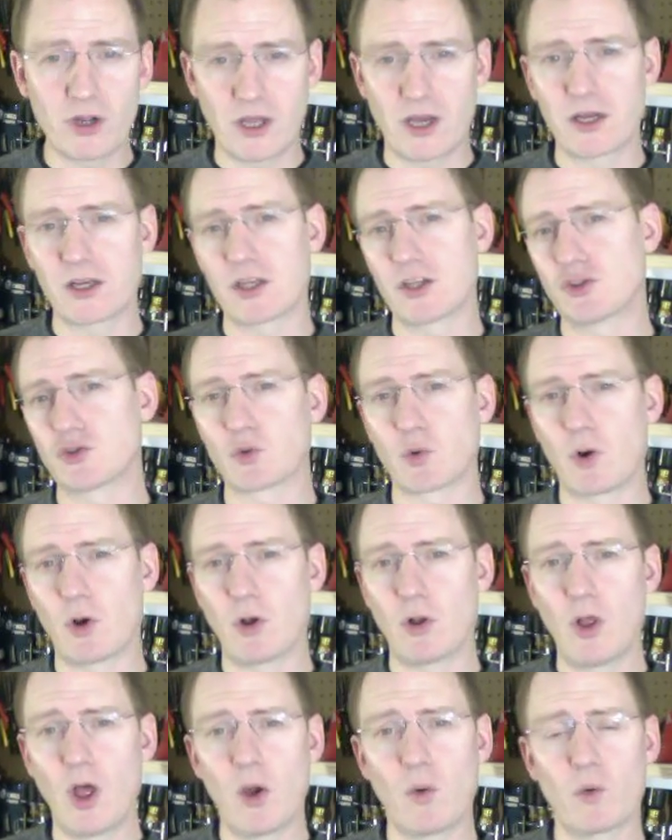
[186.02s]
gun
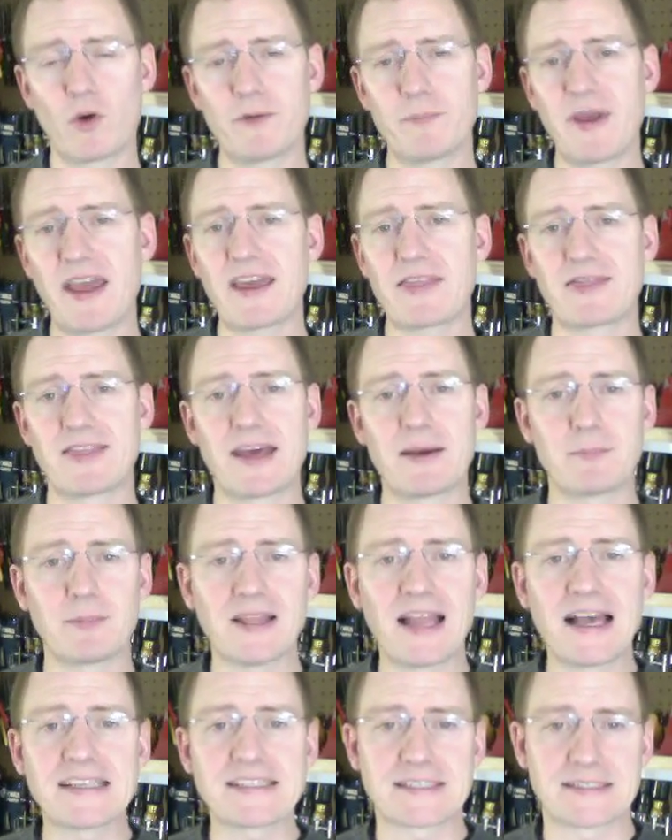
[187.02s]
control would make them
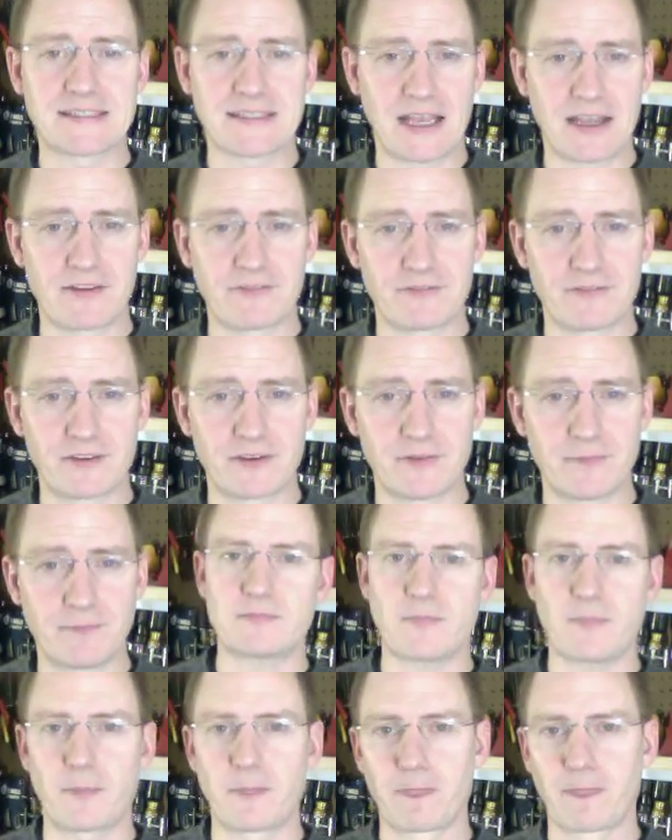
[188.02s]
less safe.
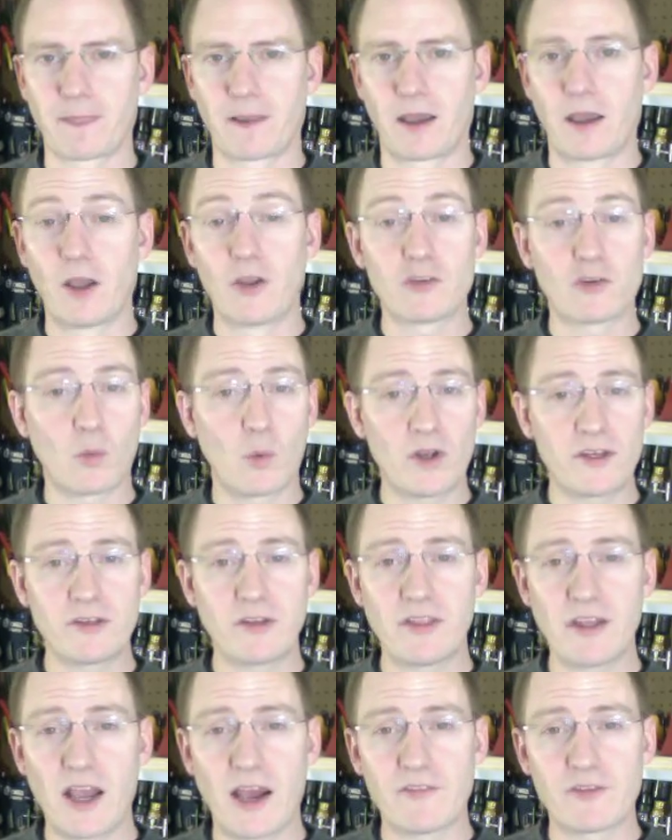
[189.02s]
So what do
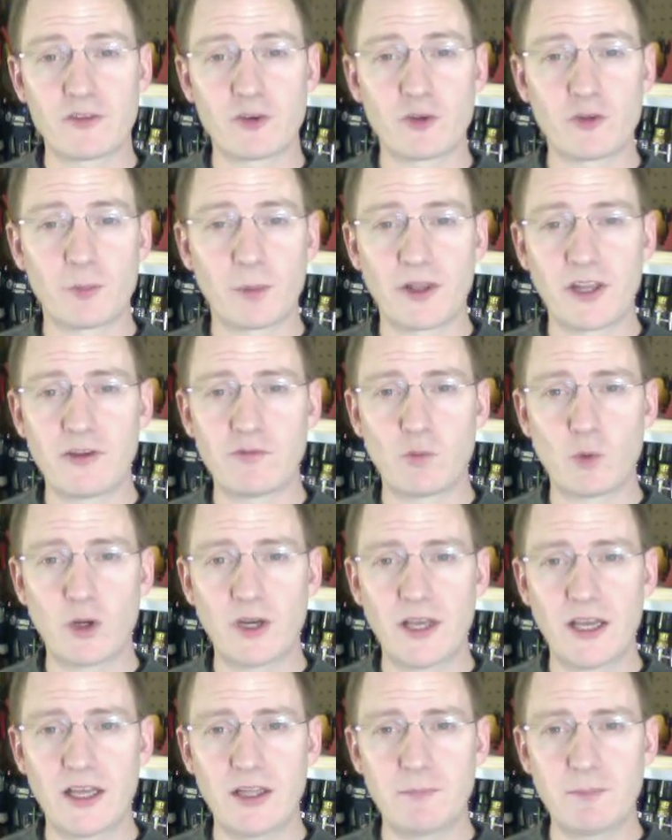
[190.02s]
the officers believe would
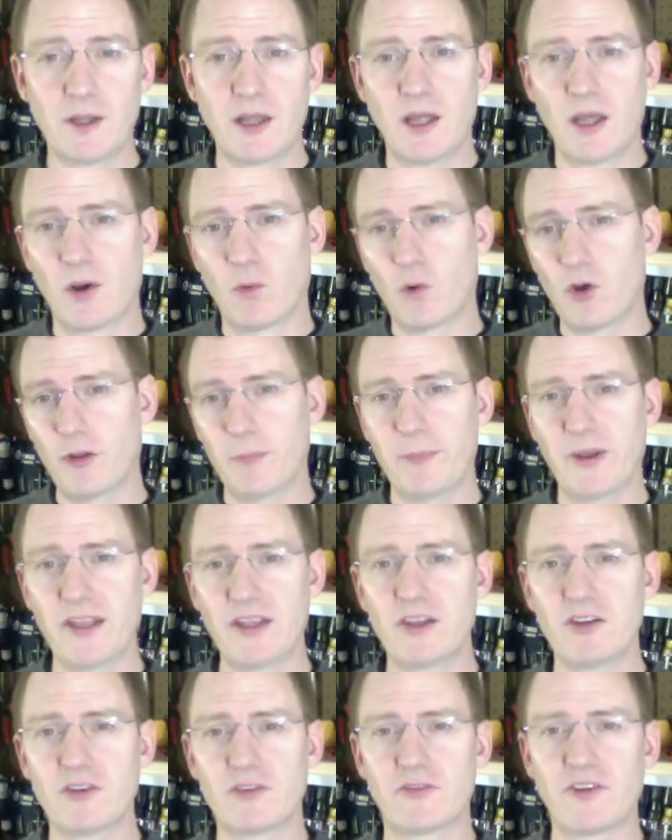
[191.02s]
help? Well,
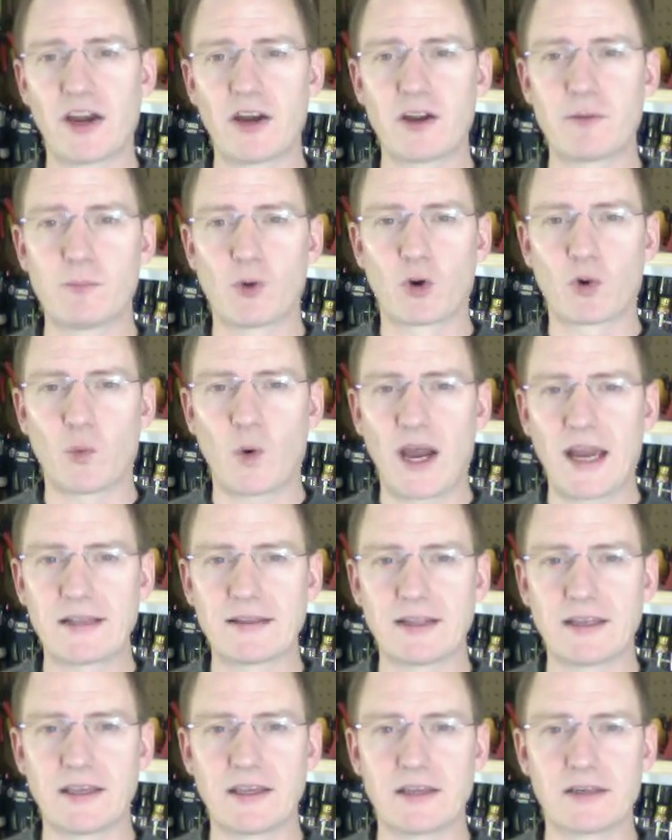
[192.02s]
opinions vary more
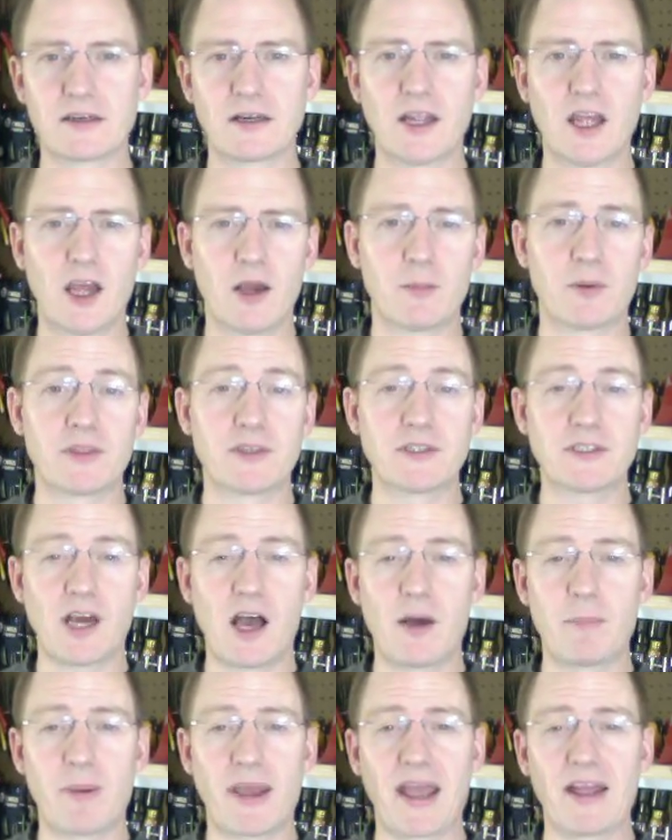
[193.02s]
widely here, but the
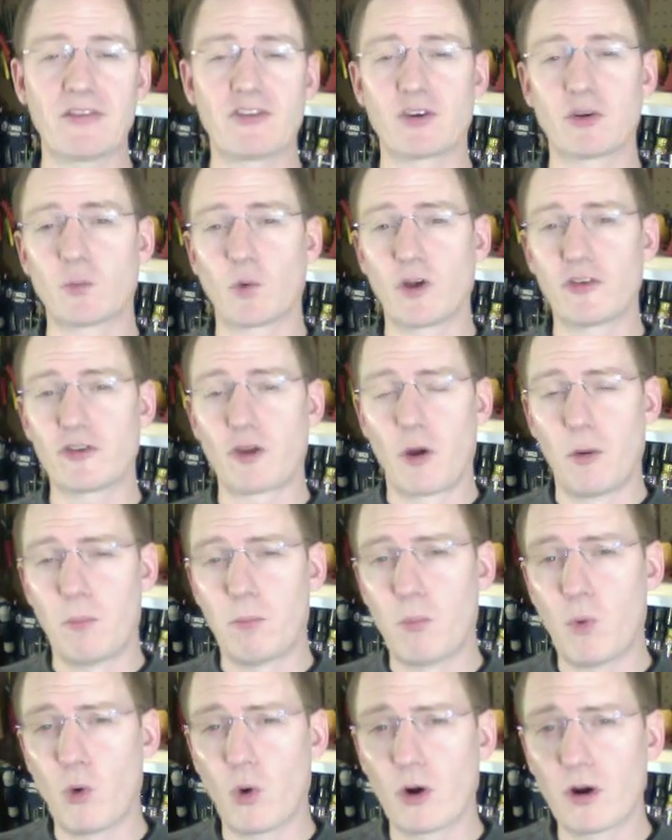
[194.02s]
top answer was
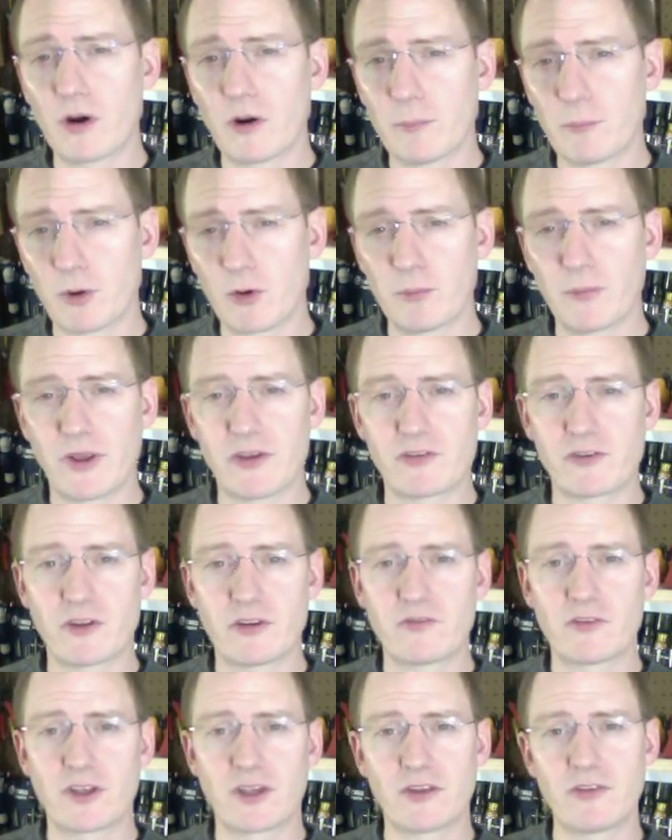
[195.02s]
more
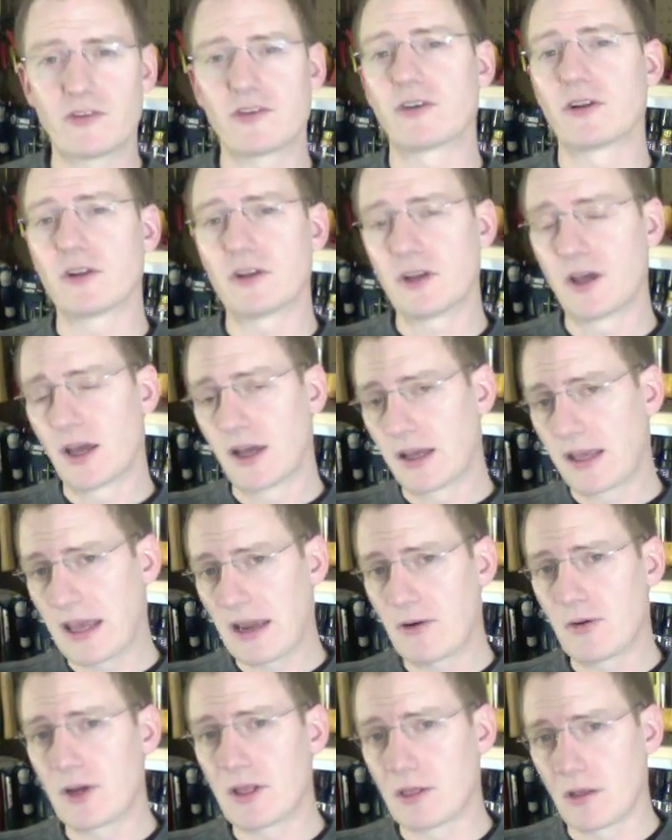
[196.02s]
permissive concealed
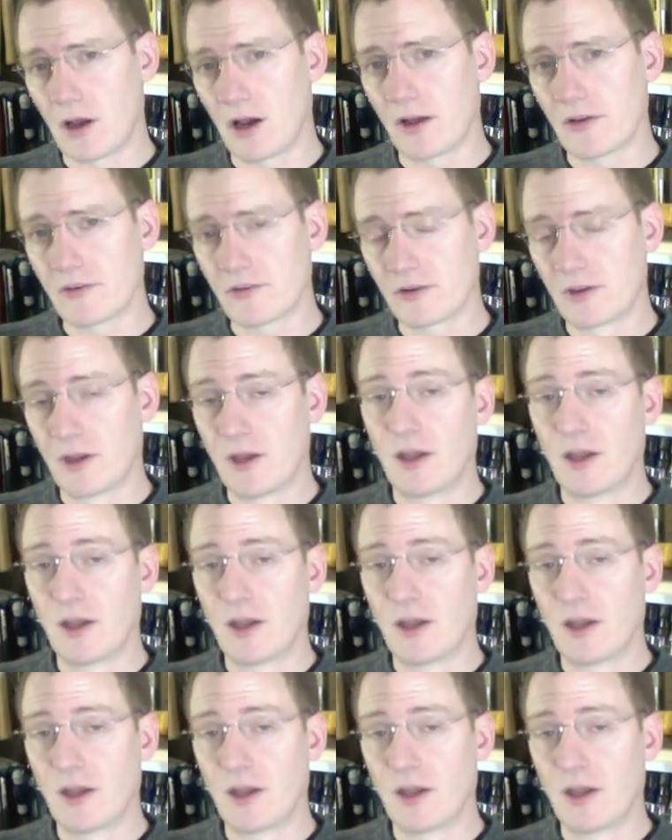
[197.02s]
carry laws.